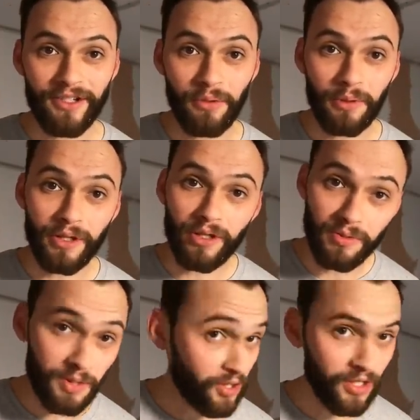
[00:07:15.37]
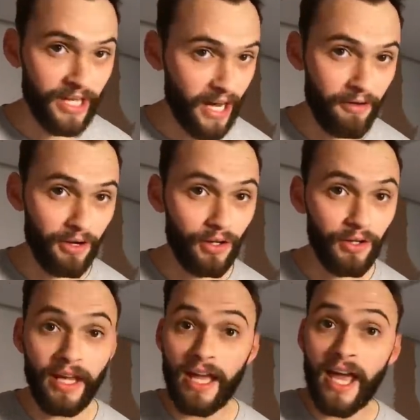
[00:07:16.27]
So what we're gonna do is we're just gonna carry
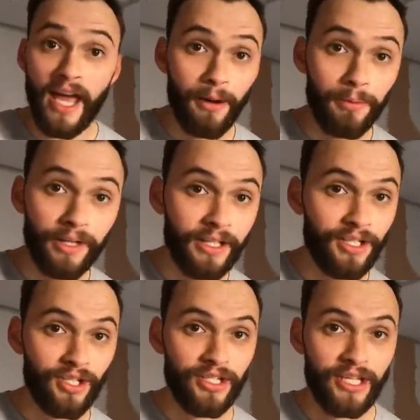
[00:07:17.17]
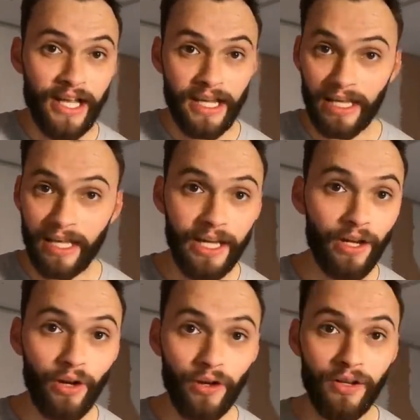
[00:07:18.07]
on and we're gonna just lay
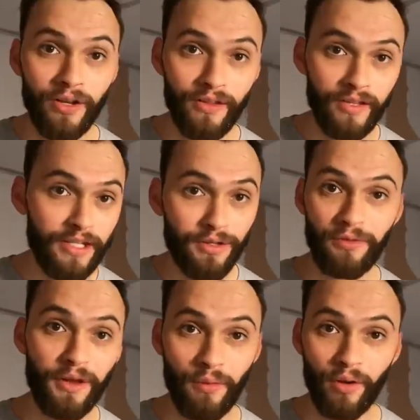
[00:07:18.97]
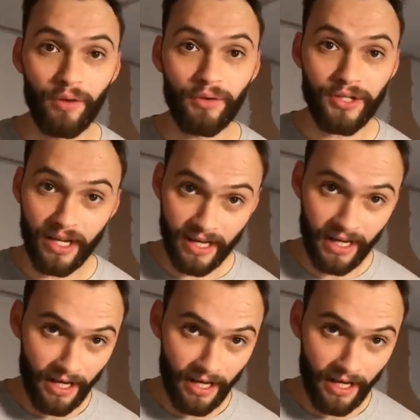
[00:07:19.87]
on these three walls